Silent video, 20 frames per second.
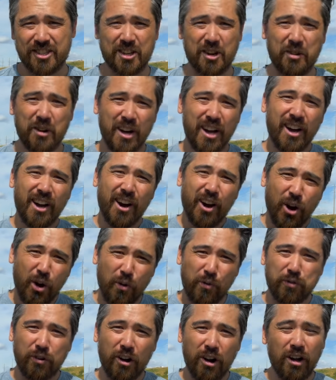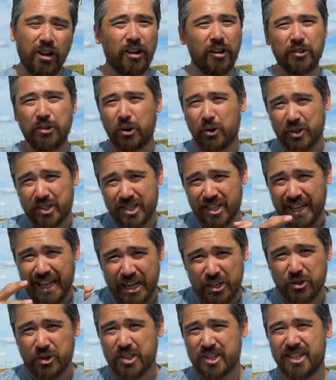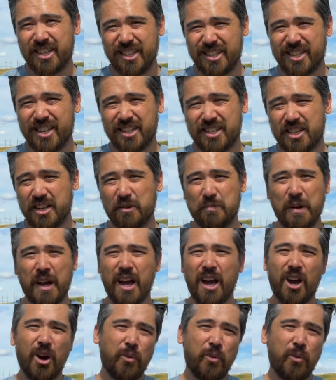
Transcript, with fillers: So overall, although it's an interesting system,